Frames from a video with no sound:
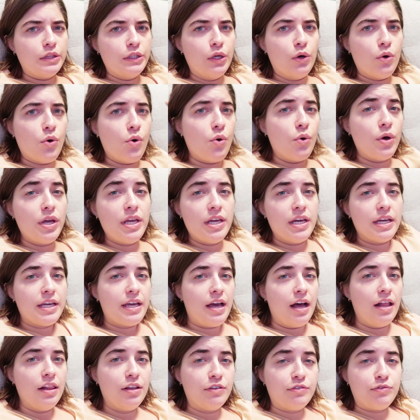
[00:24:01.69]
La Jolla,
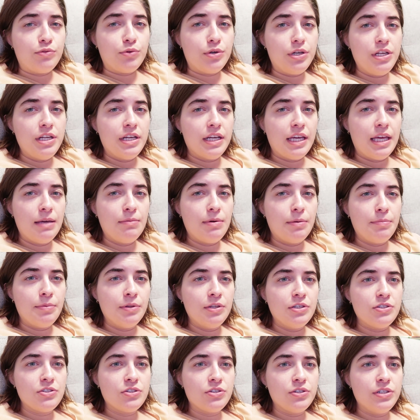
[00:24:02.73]
California came up on
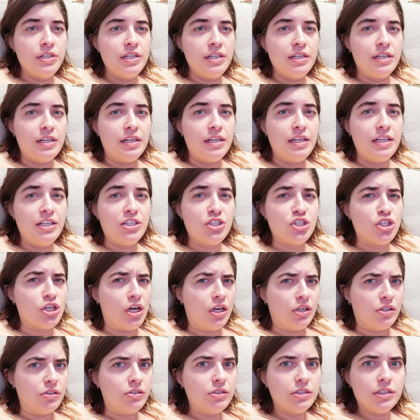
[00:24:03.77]
the screen and he
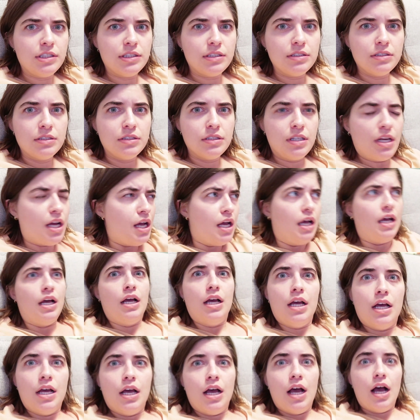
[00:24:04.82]
chuckled.
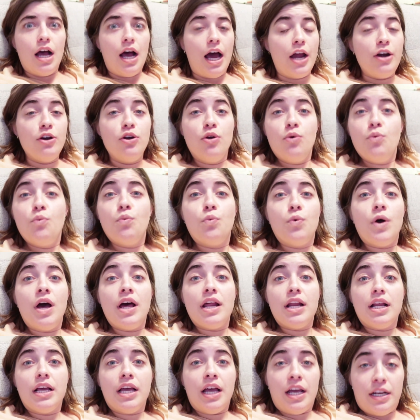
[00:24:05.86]
I don't know
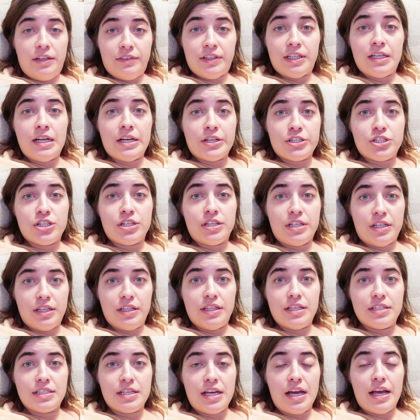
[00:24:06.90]
what kind of connection
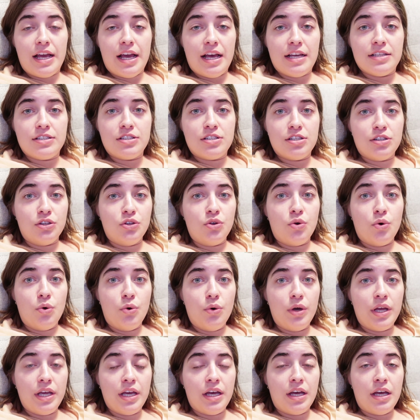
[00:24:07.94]
this guy has to La
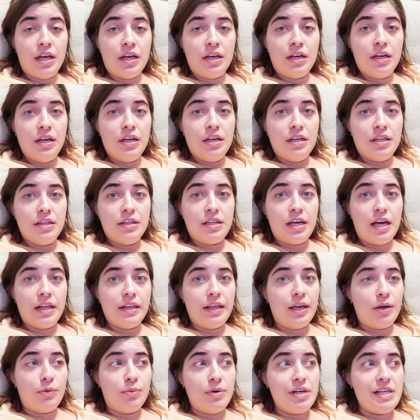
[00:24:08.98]
Jolla, that
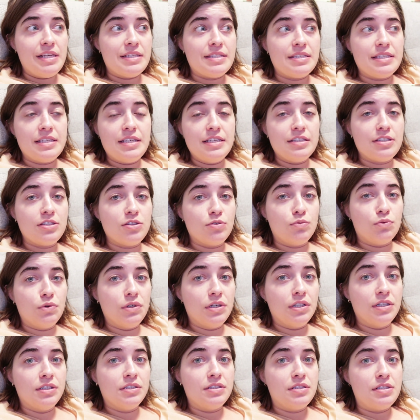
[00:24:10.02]
like when he sees the
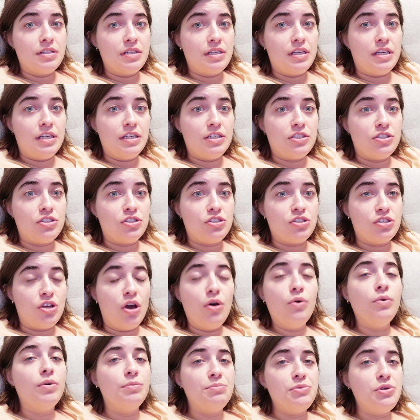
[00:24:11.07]
words, he's
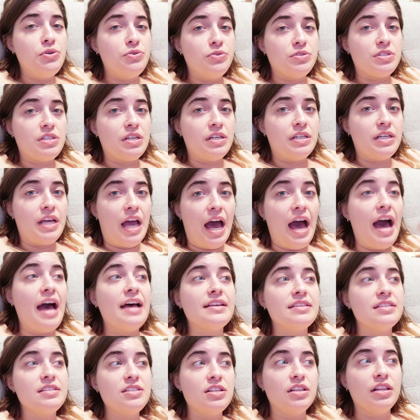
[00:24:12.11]
so amused that he
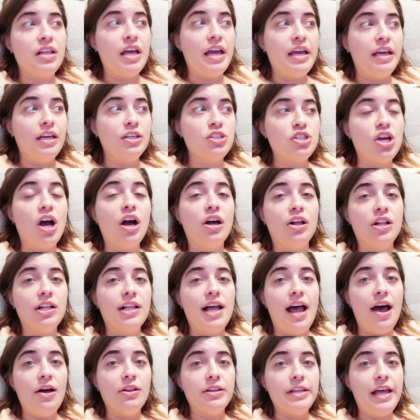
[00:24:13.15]
has to like
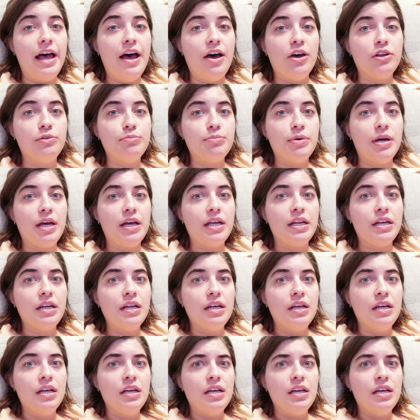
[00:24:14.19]
chuckle out loud, but